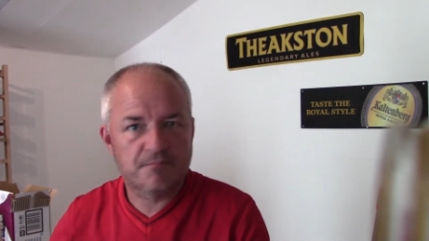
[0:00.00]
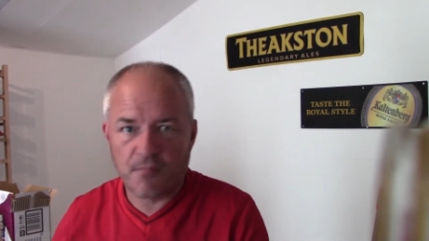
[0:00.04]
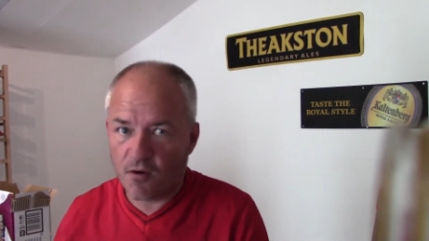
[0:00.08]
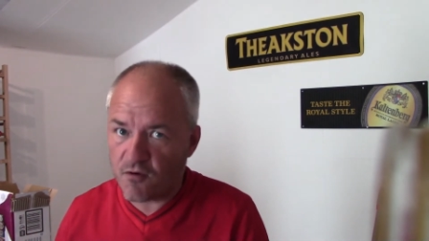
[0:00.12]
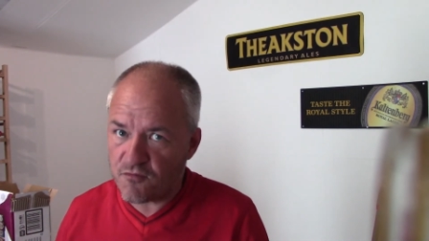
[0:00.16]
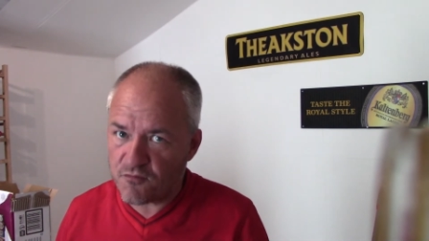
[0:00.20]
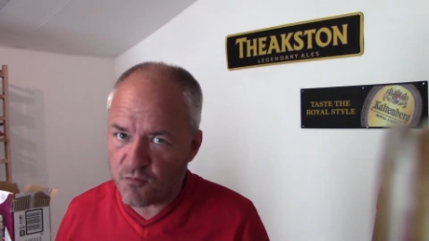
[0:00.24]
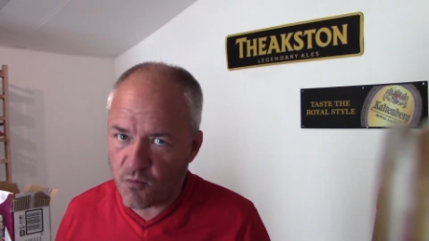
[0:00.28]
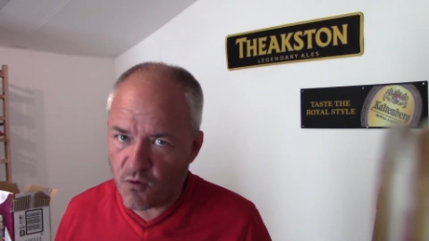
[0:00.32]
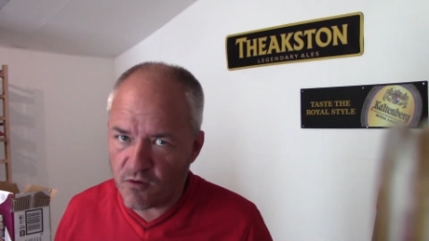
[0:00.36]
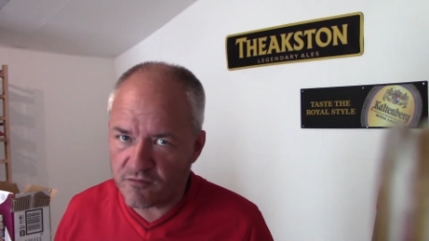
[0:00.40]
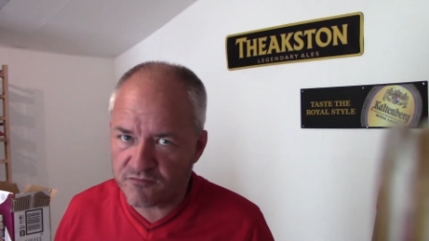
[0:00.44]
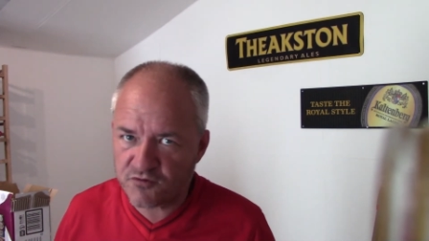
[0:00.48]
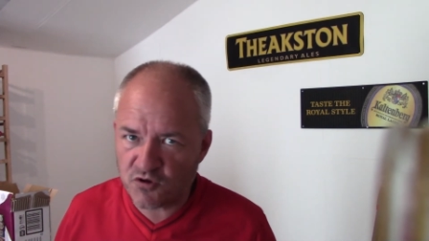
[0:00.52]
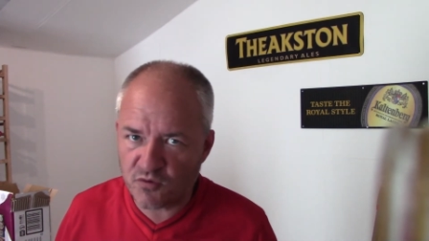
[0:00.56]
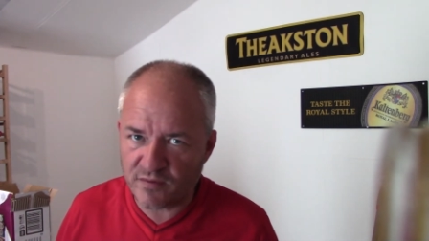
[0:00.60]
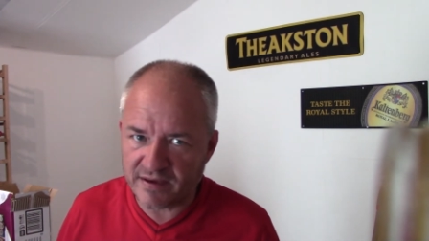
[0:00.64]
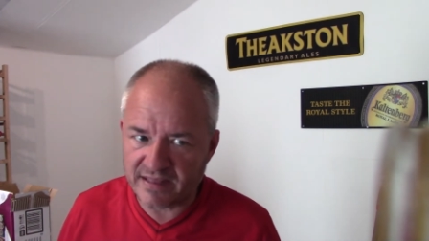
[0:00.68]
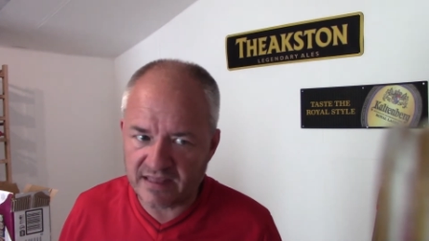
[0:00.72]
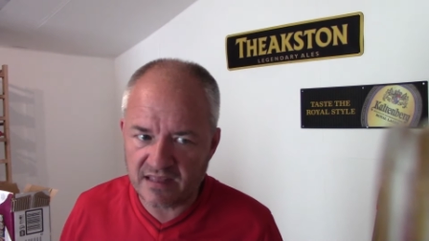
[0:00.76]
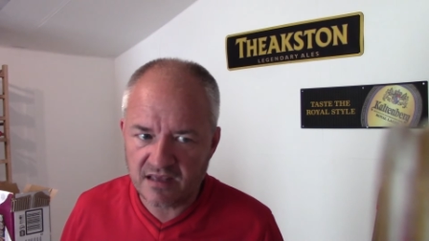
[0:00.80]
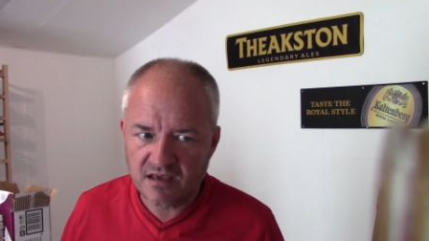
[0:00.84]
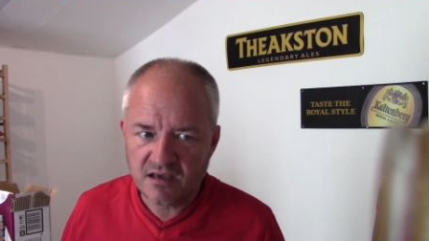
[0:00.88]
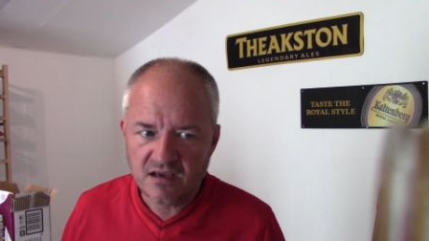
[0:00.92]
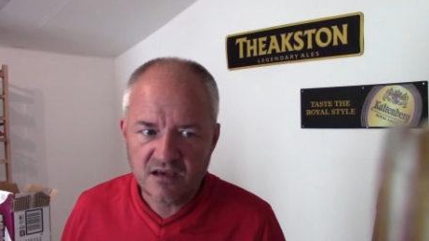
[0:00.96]
Both worth
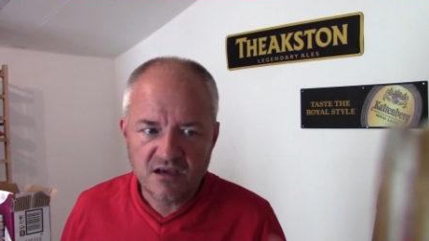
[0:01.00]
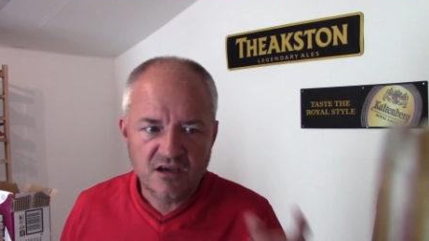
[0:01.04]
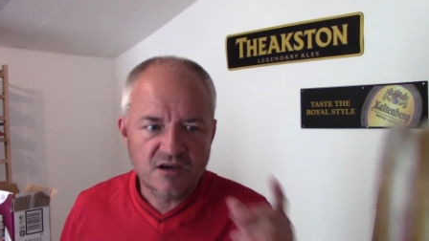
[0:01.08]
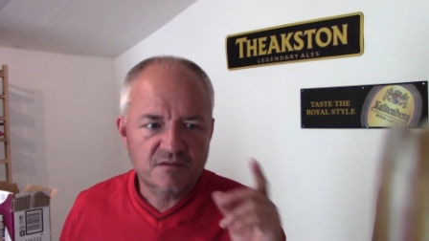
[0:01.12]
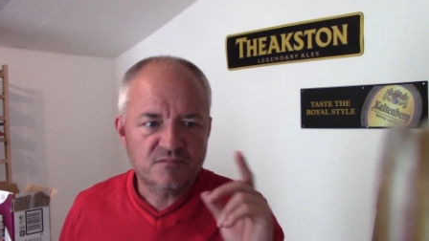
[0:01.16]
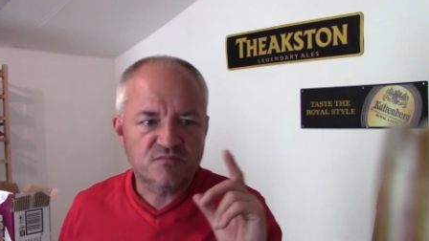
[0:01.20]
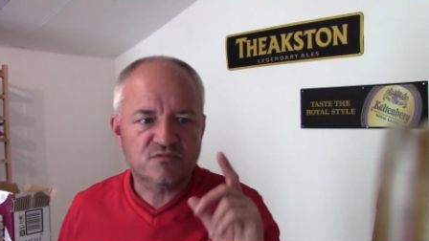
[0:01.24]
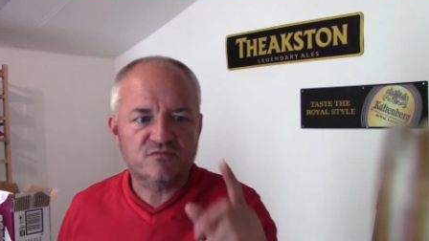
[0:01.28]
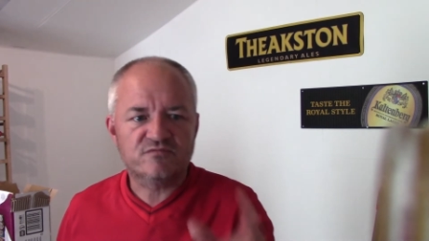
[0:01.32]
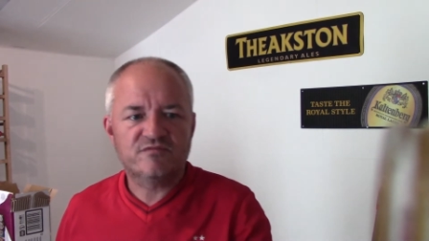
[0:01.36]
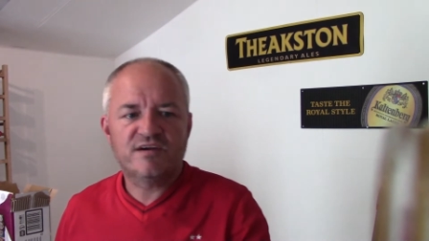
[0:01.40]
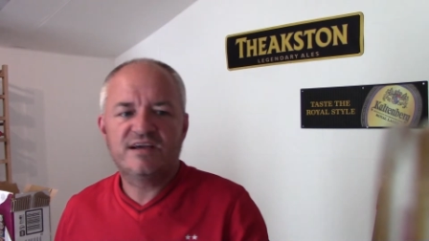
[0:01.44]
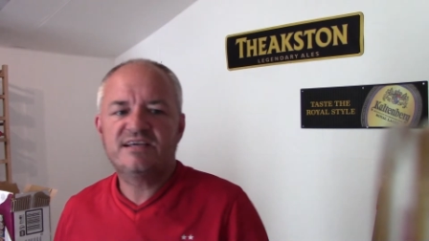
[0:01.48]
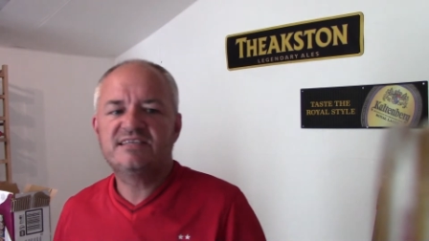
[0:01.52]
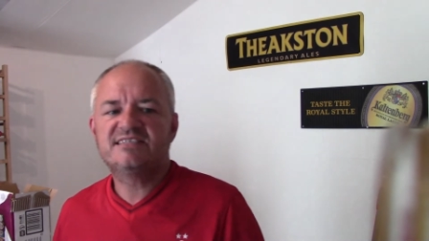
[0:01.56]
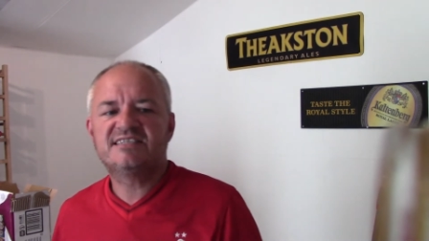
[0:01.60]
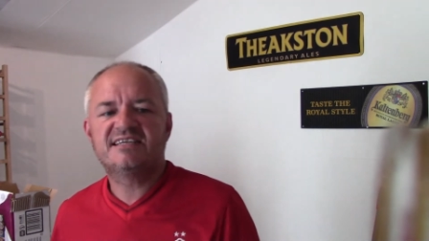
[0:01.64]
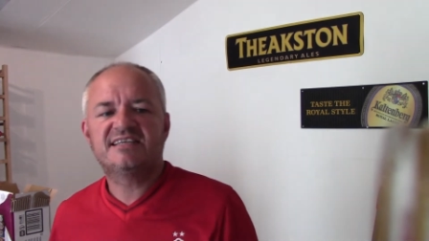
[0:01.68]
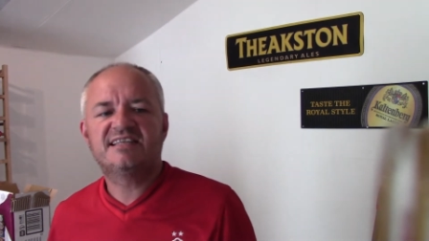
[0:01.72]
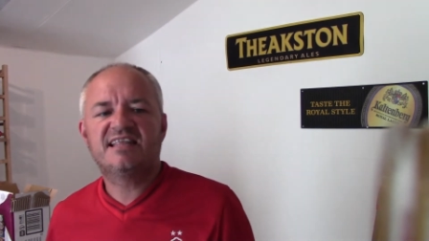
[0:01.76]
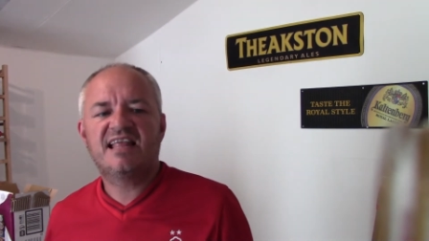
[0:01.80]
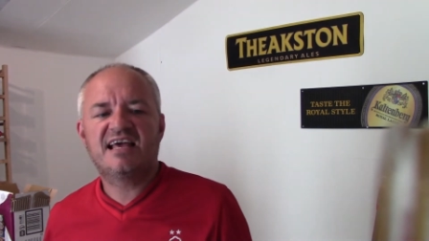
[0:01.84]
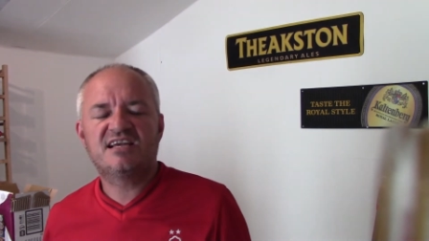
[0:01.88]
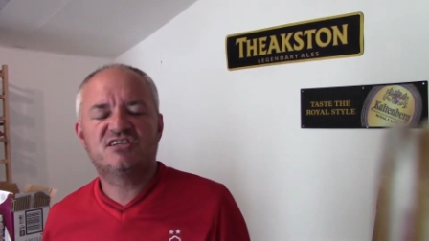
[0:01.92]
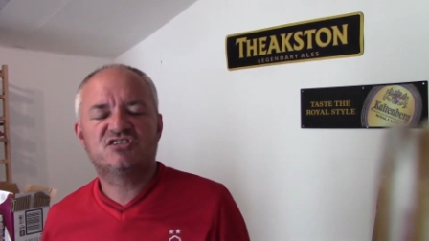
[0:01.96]
doing, but
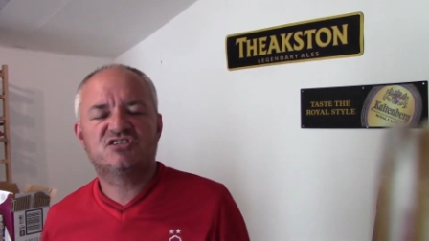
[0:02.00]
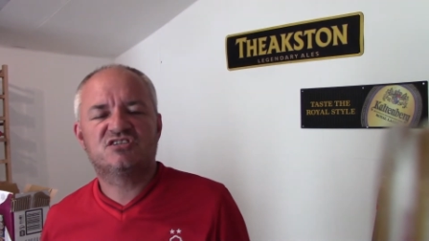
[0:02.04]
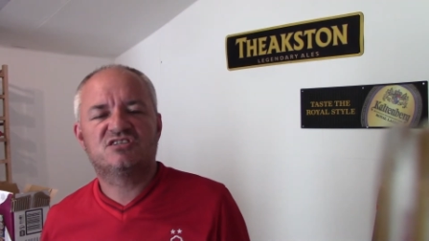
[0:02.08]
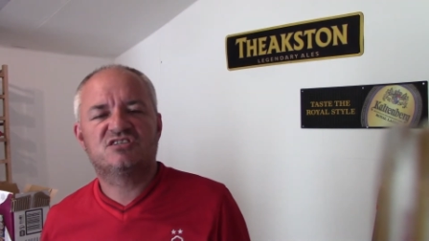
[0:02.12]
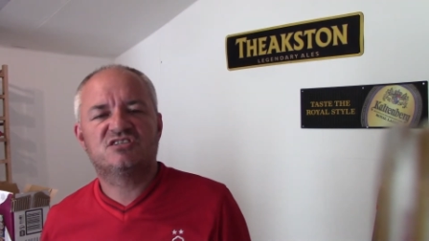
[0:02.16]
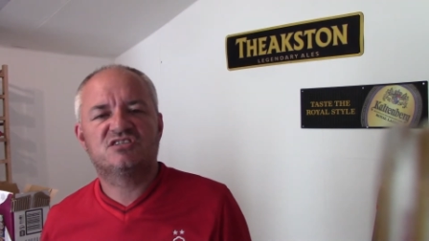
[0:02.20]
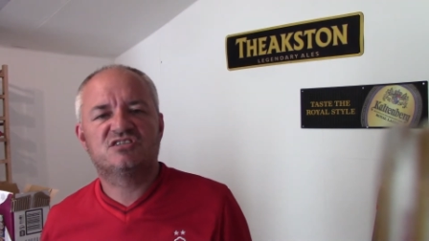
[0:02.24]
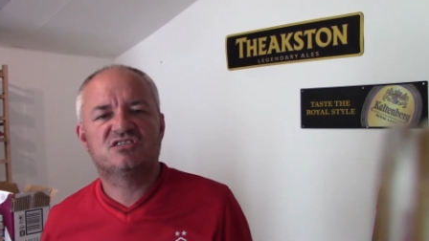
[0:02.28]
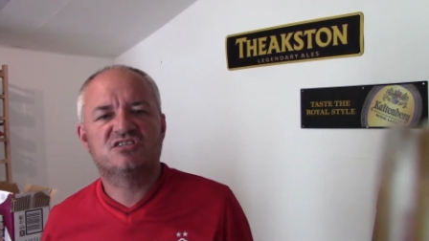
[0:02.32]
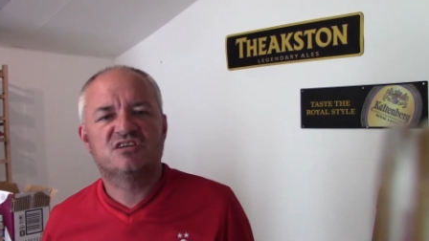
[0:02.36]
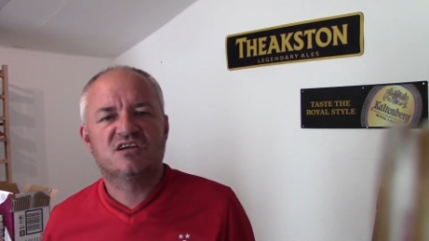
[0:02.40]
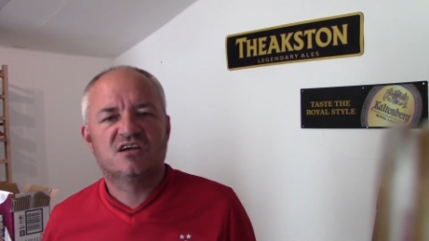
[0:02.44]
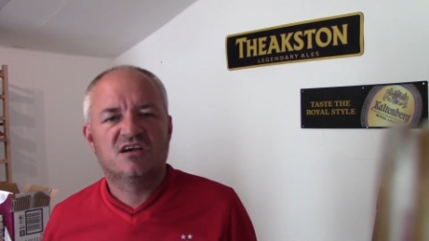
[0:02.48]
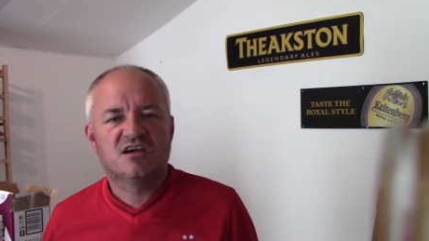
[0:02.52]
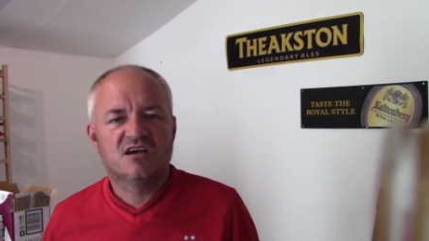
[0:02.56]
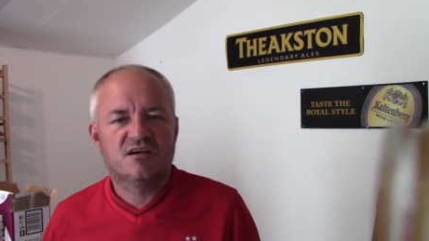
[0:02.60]
Racing Legends